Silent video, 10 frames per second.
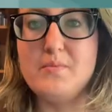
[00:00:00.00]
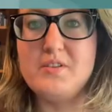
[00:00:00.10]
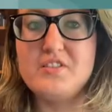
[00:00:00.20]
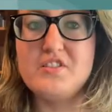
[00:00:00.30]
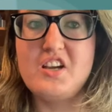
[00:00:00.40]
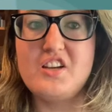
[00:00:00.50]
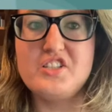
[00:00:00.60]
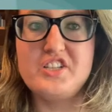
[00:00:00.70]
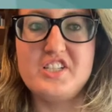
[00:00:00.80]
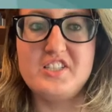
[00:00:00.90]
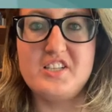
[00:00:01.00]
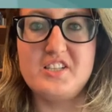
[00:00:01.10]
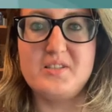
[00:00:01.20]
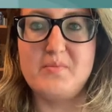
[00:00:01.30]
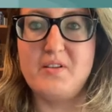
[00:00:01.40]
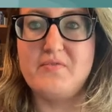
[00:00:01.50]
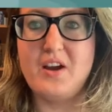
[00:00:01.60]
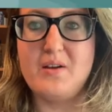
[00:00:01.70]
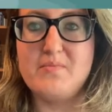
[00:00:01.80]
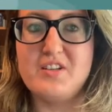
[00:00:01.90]
Museology is a discipline
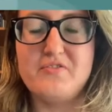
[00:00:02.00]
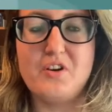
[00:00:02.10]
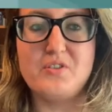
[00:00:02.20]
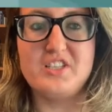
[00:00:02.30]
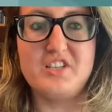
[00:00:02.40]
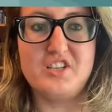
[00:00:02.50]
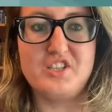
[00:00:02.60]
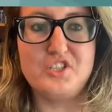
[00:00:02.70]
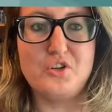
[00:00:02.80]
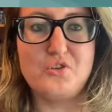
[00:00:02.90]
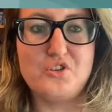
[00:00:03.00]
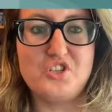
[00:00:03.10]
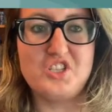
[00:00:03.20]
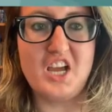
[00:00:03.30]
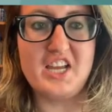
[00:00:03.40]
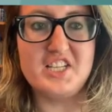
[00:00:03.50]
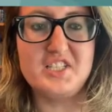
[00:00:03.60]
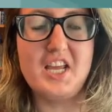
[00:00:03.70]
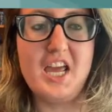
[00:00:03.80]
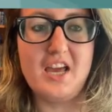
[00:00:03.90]
very much focused in the social
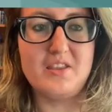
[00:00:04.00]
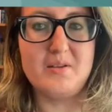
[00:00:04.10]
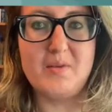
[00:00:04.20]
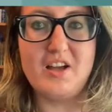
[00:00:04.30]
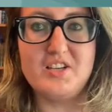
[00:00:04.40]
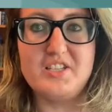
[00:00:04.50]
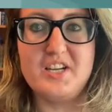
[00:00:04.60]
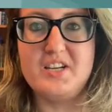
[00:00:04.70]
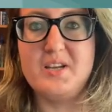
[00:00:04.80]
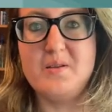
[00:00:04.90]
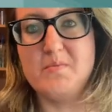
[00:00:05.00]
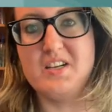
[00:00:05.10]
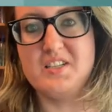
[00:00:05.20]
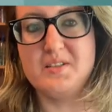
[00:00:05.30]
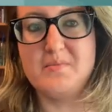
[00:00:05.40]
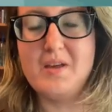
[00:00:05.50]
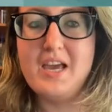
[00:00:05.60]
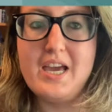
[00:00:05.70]
science, anthropology, and humanism,